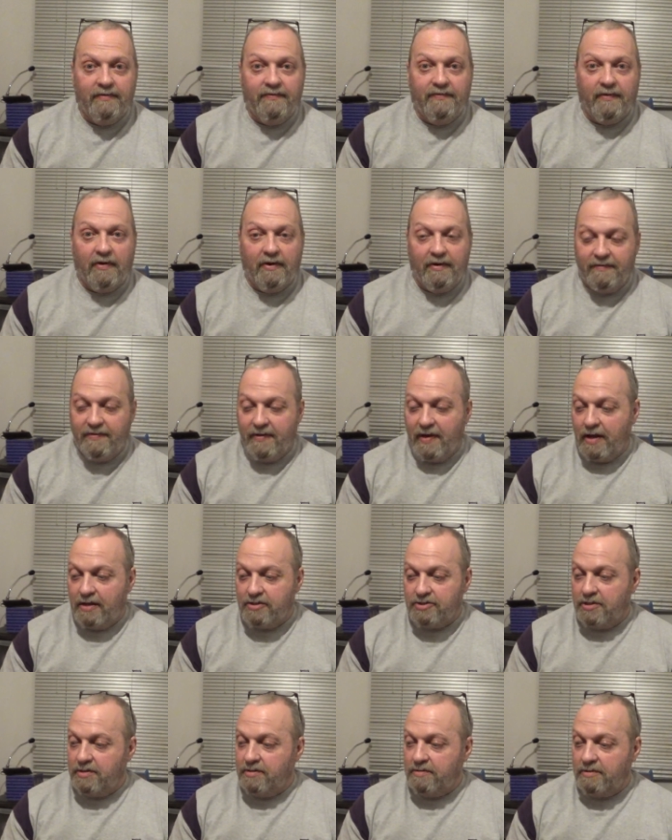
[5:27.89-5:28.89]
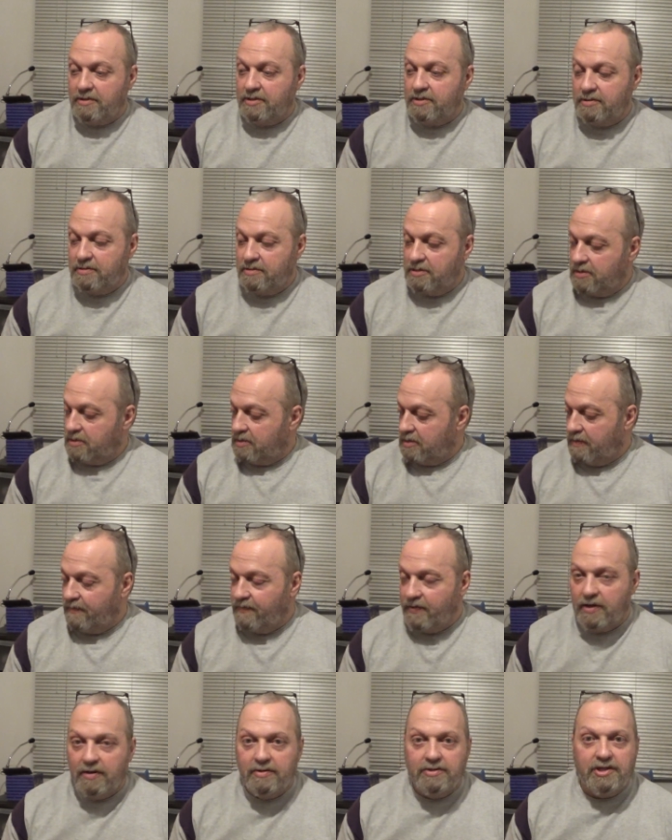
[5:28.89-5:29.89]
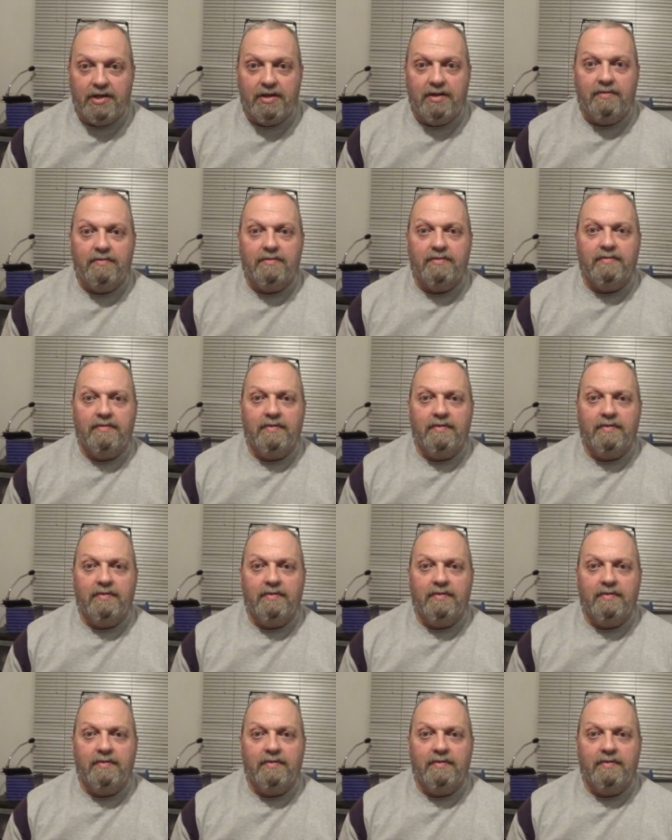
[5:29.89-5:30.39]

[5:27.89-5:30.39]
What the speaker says: 5000 and you've used it,